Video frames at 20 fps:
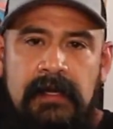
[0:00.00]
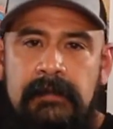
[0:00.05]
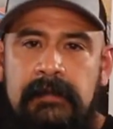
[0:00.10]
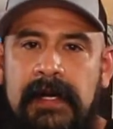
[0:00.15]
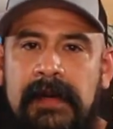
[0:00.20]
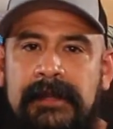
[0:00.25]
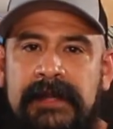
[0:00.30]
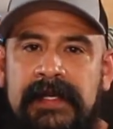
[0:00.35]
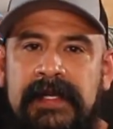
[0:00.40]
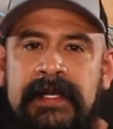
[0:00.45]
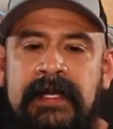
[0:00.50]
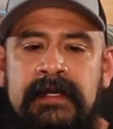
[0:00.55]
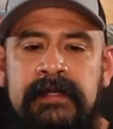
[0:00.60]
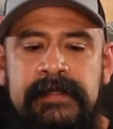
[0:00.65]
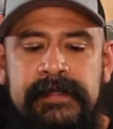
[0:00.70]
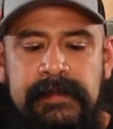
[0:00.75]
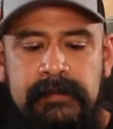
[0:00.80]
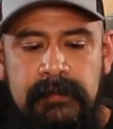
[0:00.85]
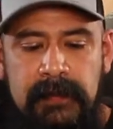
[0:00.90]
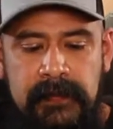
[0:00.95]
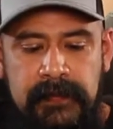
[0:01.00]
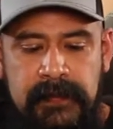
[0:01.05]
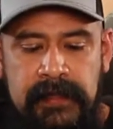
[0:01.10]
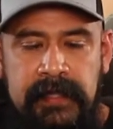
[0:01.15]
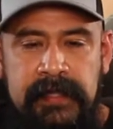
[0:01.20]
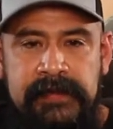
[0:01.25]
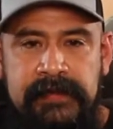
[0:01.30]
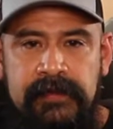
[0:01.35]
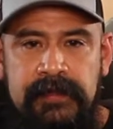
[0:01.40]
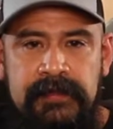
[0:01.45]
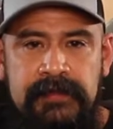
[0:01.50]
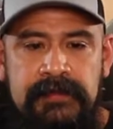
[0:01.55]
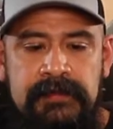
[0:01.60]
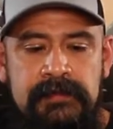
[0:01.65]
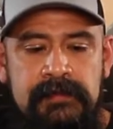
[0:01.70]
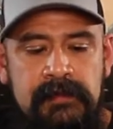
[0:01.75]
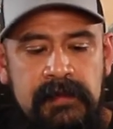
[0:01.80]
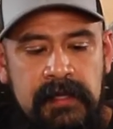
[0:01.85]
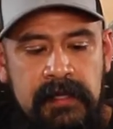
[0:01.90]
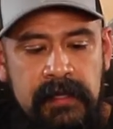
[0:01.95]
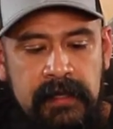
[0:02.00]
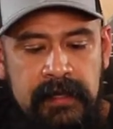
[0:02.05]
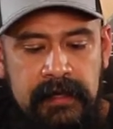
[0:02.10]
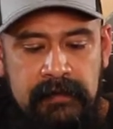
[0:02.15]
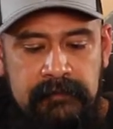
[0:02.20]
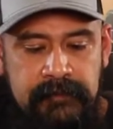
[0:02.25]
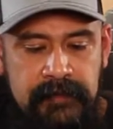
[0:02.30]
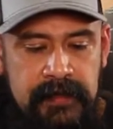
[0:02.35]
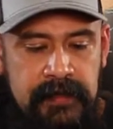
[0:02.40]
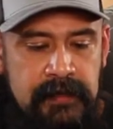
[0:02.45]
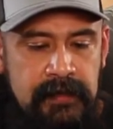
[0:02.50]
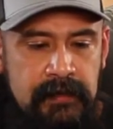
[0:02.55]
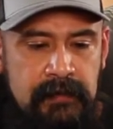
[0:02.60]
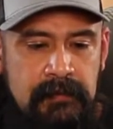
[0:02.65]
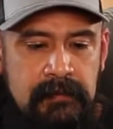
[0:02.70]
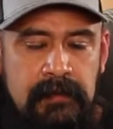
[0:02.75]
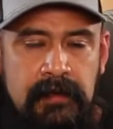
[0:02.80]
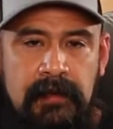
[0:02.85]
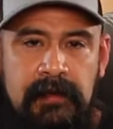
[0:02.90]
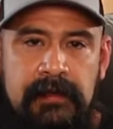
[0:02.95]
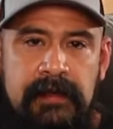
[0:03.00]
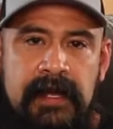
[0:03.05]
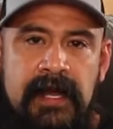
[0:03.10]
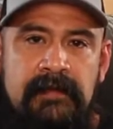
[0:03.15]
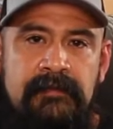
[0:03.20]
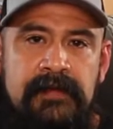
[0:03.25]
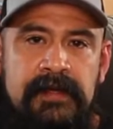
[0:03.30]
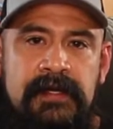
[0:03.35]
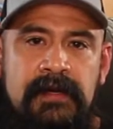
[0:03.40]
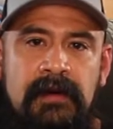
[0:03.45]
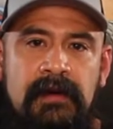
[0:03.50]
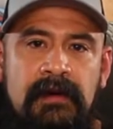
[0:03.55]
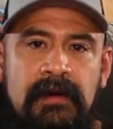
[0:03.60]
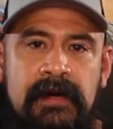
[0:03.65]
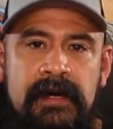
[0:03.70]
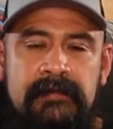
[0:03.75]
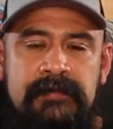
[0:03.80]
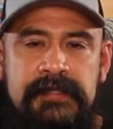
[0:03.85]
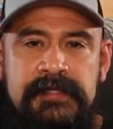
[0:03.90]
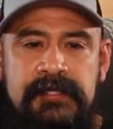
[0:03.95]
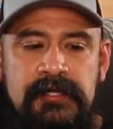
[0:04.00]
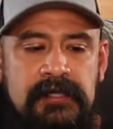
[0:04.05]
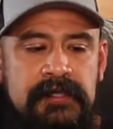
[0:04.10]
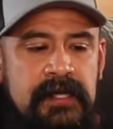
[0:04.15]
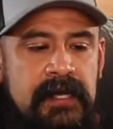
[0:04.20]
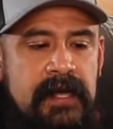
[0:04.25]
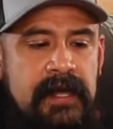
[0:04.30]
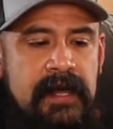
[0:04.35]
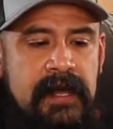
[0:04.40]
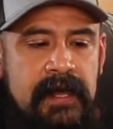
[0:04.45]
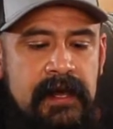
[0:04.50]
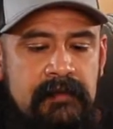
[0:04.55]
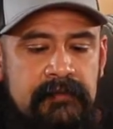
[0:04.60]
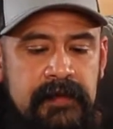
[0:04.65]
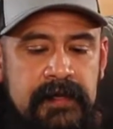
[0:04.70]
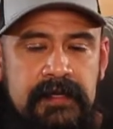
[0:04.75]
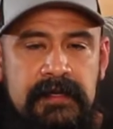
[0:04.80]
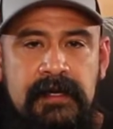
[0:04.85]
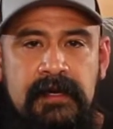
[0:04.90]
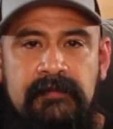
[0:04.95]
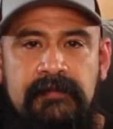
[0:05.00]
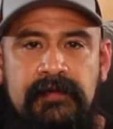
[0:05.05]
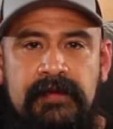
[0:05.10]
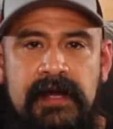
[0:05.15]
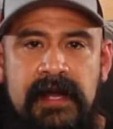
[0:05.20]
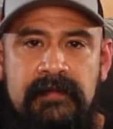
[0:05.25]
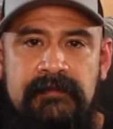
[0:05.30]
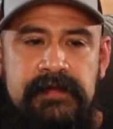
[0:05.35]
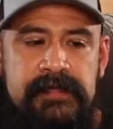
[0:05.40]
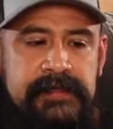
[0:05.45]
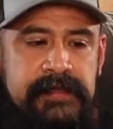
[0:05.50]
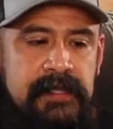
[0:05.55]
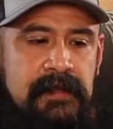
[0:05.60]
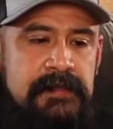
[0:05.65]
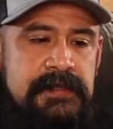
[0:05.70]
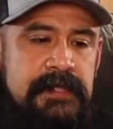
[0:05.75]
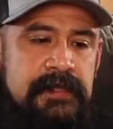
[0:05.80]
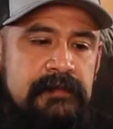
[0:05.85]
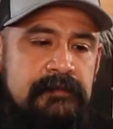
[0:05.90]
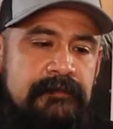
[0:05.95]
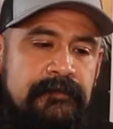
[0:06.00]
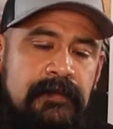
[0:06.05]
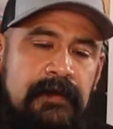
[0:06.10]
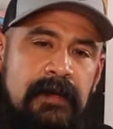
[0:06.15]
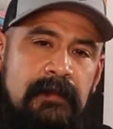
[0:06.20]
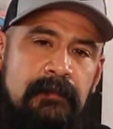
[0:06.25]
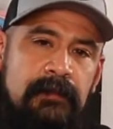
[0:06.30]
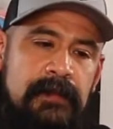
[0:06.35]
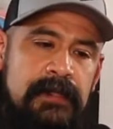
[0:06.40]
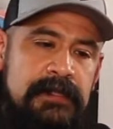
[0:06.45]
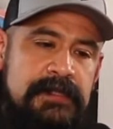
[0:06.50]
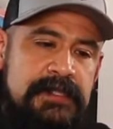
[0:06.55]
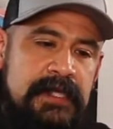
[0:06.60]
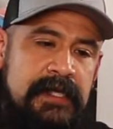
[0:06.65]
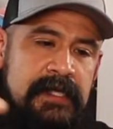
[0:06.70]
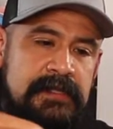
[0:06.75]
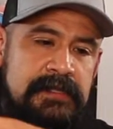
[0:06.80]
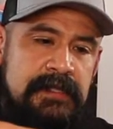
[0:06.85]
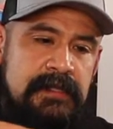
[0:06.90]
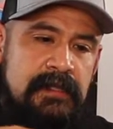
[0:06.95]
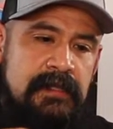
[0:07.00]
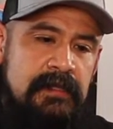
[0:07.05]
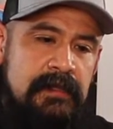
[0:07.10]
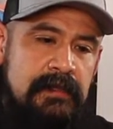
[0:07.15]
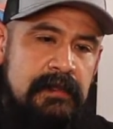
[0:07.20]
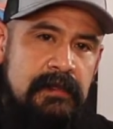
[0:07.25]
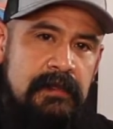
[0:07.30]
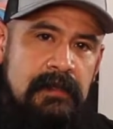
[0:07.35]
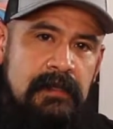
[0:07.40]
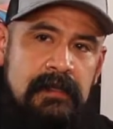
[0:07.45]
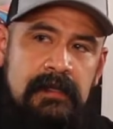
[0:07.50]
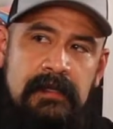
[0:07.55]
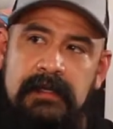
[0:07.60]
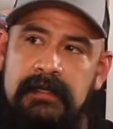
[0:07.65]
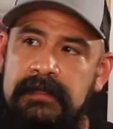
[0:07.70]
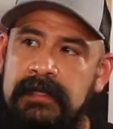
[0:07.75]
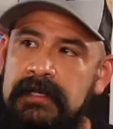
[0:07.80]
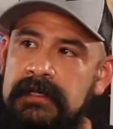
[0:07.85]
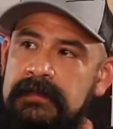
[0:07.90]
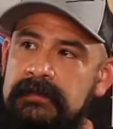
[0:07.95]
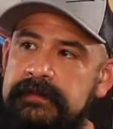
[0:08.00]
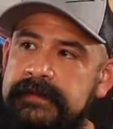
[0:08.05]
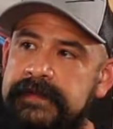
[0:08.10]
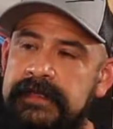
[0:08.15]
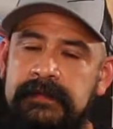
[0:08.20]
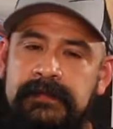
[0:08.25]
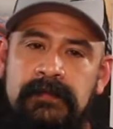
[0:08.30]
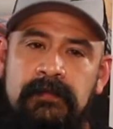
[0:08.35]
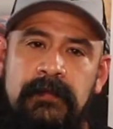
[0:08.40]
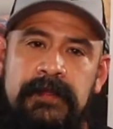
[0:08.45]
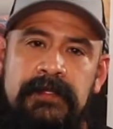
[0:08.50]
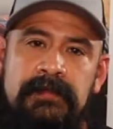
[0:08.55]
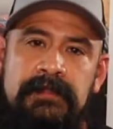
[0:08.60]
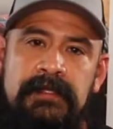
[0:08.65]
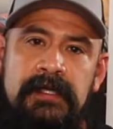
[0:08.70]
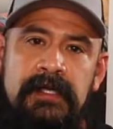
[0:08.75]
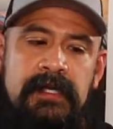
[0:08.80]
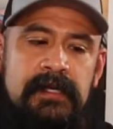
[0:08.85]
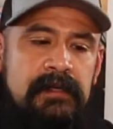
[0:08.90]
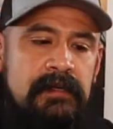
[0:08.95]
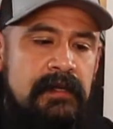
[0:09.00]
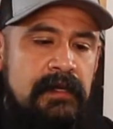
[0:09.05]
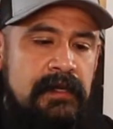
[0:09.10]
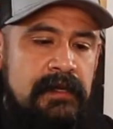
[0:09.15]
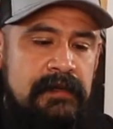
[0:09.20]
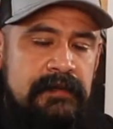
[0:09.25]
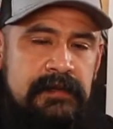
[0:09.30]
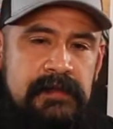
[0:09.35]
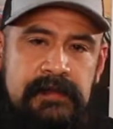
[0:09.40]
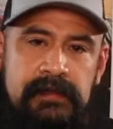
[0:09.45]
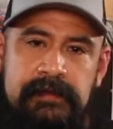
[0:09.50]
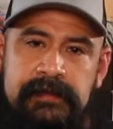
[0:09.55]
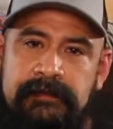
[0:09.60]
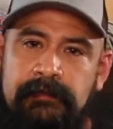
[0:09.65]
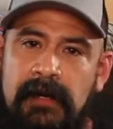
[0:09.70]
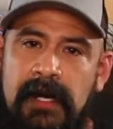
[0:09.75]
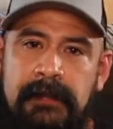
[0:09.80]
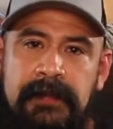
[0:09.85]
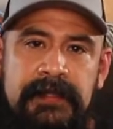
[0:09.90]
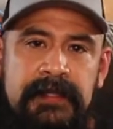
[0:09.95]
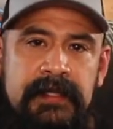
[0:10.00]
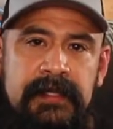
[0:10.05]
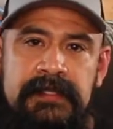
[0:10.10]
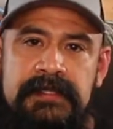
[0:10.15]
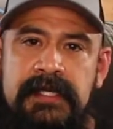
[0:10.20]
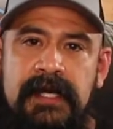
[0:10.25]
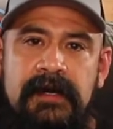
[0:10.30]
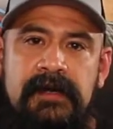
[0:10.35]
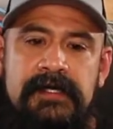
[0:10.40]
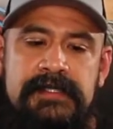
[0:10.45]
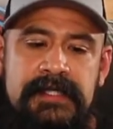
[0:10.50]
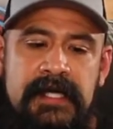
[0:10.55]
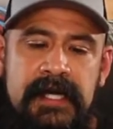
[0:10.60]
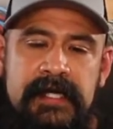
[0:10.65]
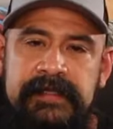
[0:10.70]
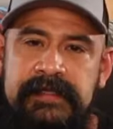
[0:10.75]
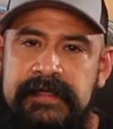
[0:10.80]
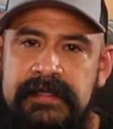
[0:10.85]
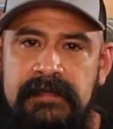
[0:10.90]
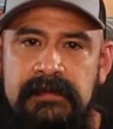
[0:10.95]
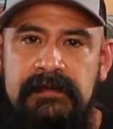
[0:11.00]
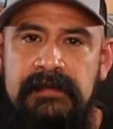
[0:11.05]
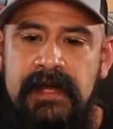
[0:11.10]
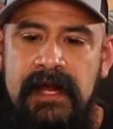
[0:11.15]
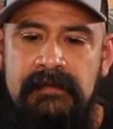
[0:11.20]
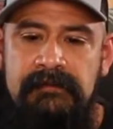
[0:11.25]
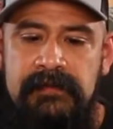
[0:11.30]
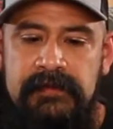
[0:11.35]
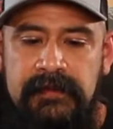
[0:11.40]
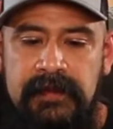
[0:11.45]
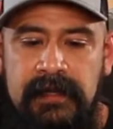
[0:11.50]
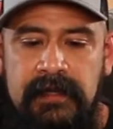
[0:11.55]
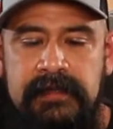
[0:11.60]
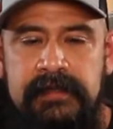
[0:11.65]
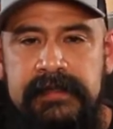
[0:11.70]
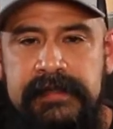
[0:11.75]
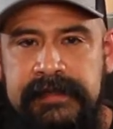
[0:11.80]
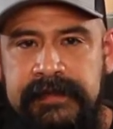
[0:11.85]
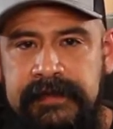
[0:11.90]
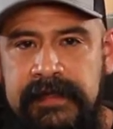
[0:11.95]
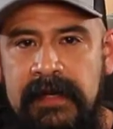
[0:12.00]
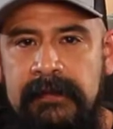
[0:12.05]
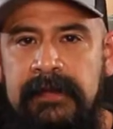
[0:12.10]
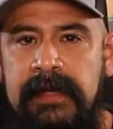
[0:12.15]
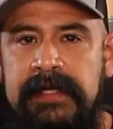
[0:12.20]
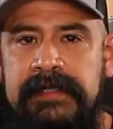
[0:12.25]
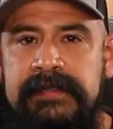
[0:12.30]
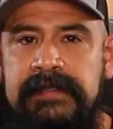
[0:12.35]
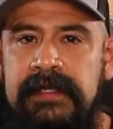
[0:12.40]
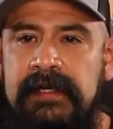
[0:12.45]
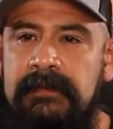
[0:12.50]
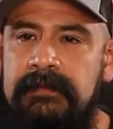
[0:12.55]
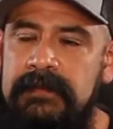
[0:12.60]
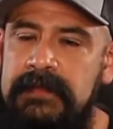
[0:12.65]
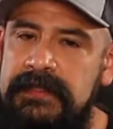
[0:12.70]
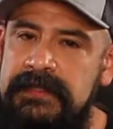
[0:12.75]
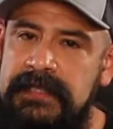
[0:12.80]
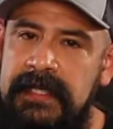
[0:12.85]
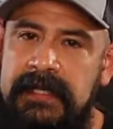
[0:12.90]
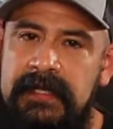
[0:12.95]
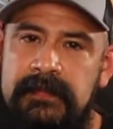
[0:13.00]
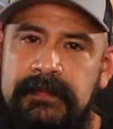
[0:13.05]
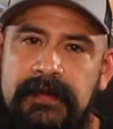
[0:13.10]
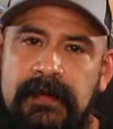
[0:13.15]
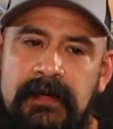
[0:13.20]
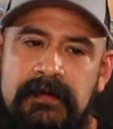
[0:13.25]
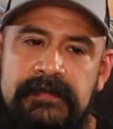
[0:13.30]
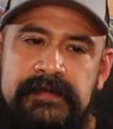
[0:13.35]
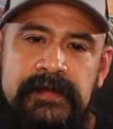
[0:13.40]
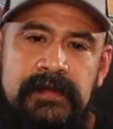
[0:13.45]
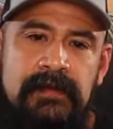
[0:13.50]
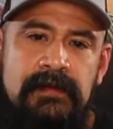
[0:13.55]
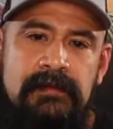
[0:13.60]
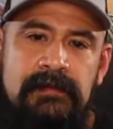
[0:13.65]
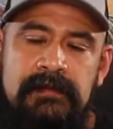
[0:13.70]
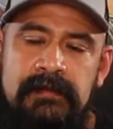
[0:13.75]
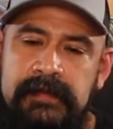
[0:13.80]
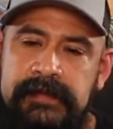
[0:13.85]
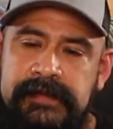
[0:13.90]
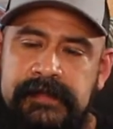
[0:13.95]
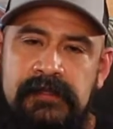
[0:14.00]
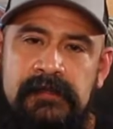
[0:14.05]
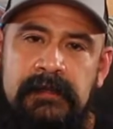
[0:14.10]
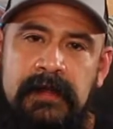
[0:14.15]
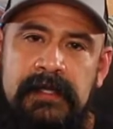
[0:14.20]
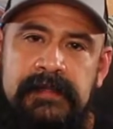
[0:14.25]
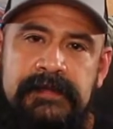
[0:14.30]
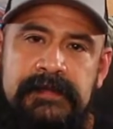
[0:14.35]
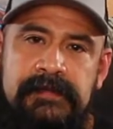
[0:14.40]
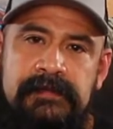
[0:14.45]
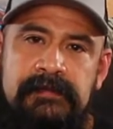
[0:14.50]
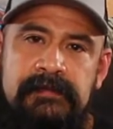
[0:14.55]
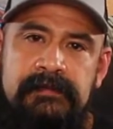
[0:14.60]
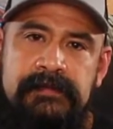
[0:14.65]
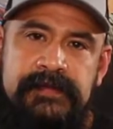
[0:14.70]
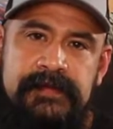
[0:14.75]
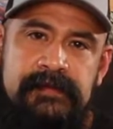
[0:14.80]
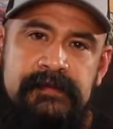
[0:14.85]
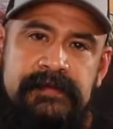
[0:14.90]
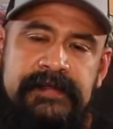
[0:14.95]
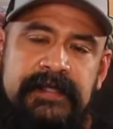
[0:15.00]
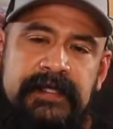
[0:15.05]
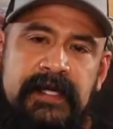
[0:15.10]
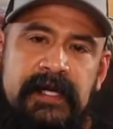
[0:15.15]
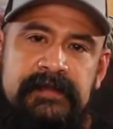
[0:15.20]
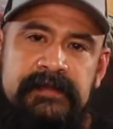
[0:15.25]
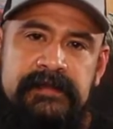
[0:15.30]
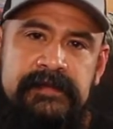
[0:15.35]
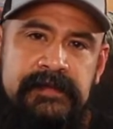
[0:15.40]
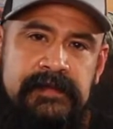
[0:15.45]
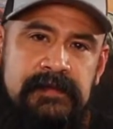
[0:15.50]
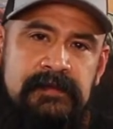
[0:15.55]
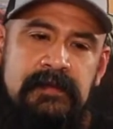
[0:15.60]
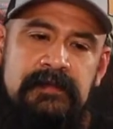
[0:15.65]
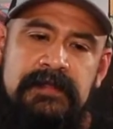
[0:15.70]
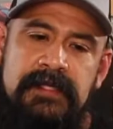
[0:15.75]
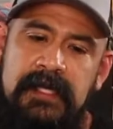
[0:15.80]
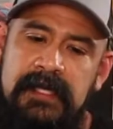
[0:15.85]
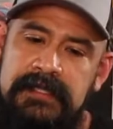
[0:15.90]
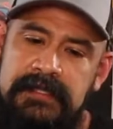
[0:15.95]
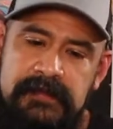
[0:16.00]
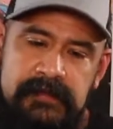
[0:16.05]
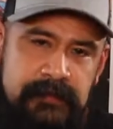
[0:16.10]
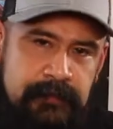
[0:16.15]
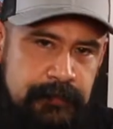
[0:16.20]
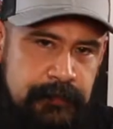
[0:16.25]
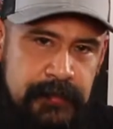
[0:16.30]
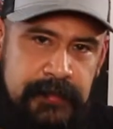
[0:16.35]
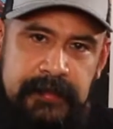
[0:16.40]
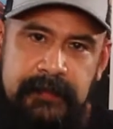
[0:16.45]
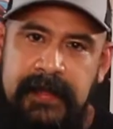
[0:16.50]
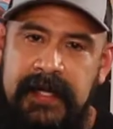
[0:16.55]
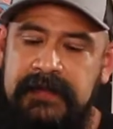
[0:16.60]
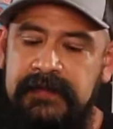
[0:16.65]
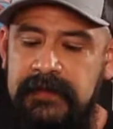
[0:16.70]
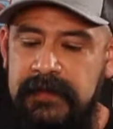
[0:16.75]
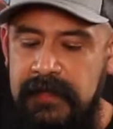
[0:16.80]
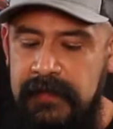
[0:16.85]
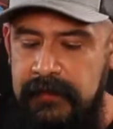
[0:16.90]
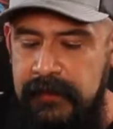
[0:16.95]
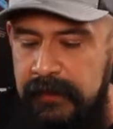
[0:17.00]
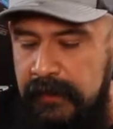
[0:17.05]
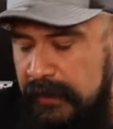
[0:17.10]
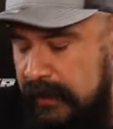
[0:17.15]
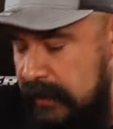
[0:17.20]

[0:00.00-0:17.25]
My plans are to do a video on every car, every truck that I have, and cover every subject, from changing that little simple wheel nut to swapping the entire chassis, everything, step by step, take it apart slow, screw by screw, screw sizes, screw locations, put it back together.